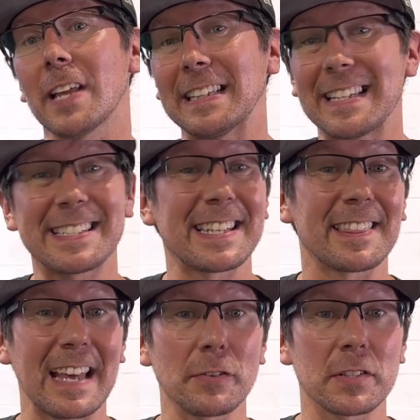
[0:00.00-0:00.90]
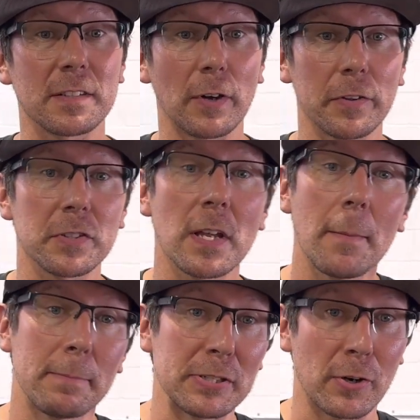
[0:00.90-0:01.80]
like this and thousands of others,
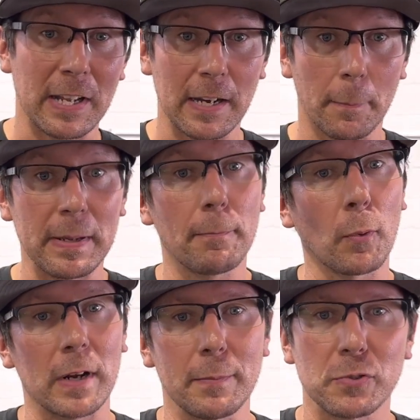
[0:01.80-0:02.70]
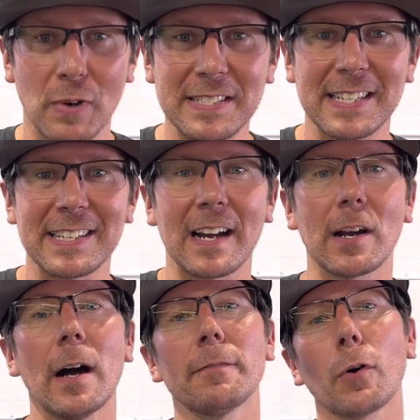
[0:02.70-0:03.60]
be sure to hit up
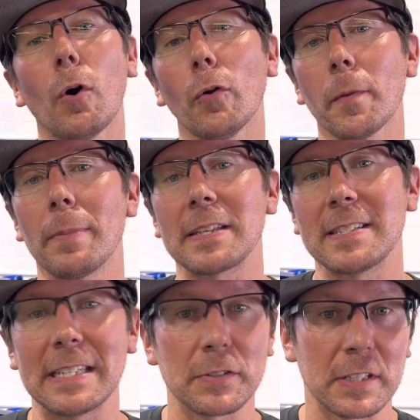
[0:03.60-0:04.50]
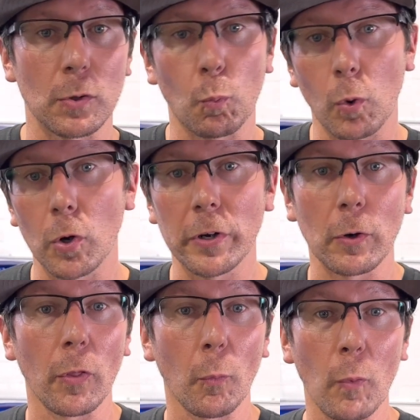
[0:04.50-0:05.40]
importimageracing.com for all the best deals in the world and
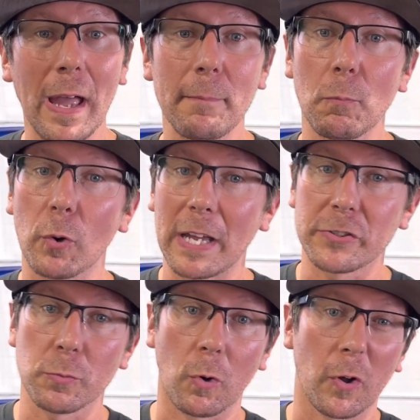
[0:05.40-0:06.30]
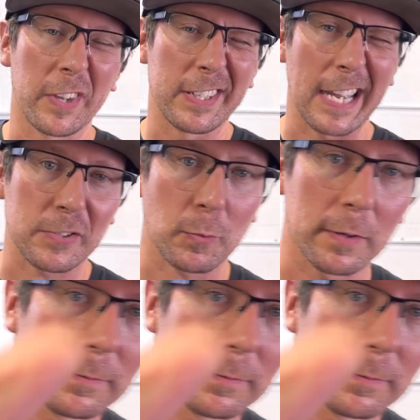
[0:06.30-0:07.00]
on the web, and we'll catch you on the next one.